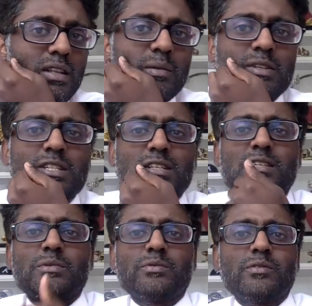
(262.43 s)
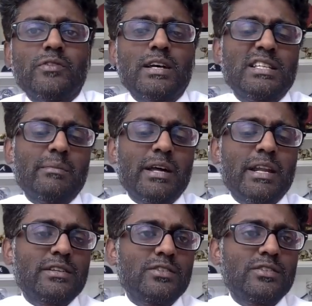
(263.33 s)
me check something real fast. I might
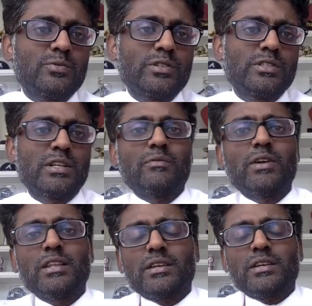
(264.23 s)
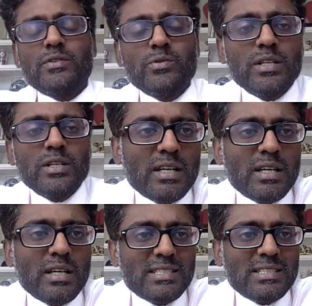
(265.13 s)
actually switch it. I'd rather give you
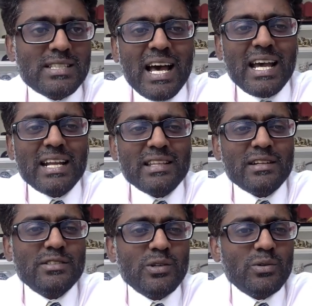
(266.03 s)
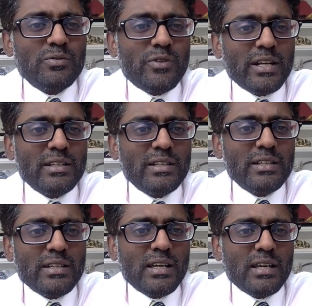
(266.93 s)
a side than a total, frankly.